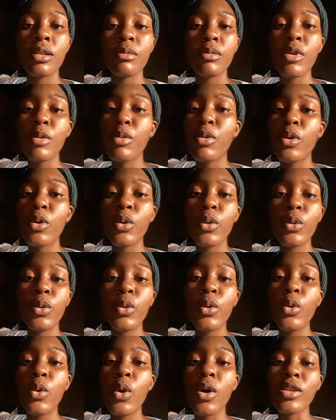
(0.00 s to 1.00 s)
people
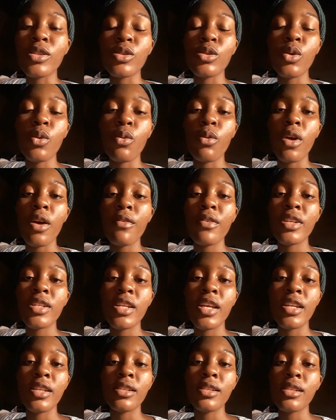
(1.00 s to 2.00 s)
who are so worried
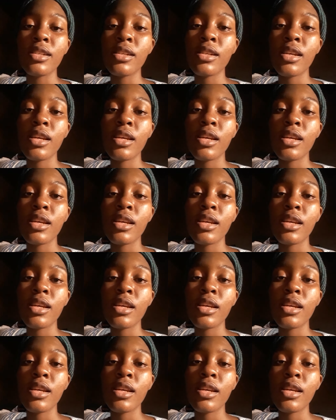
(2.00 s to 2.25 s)
and